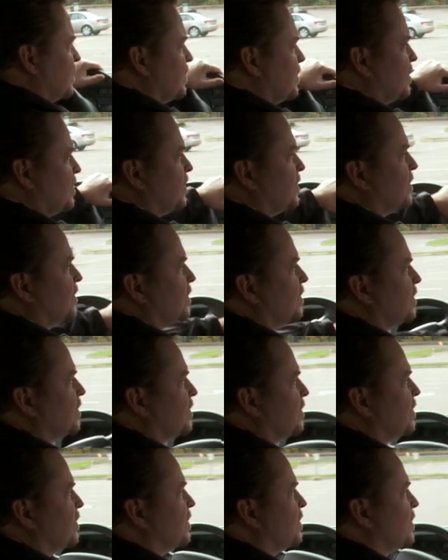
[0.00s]
too hard,
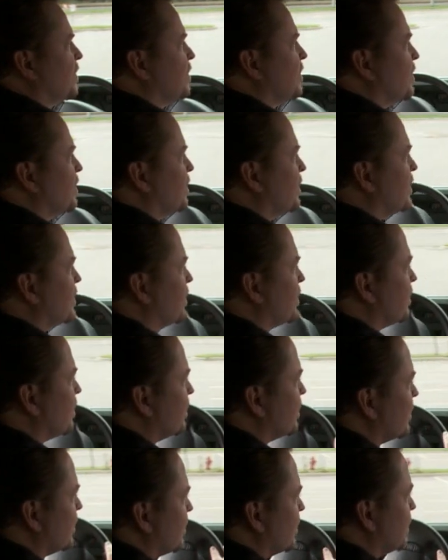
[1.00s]
or turning
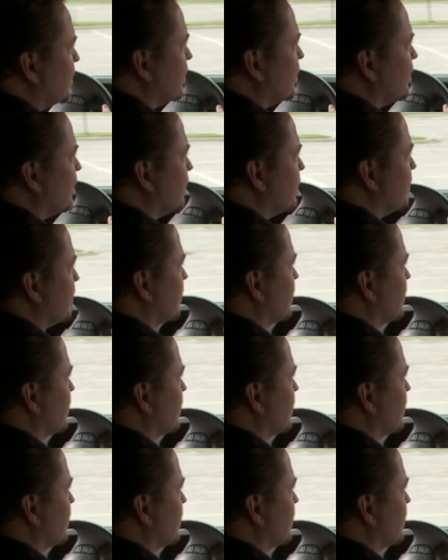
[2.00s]
too hard,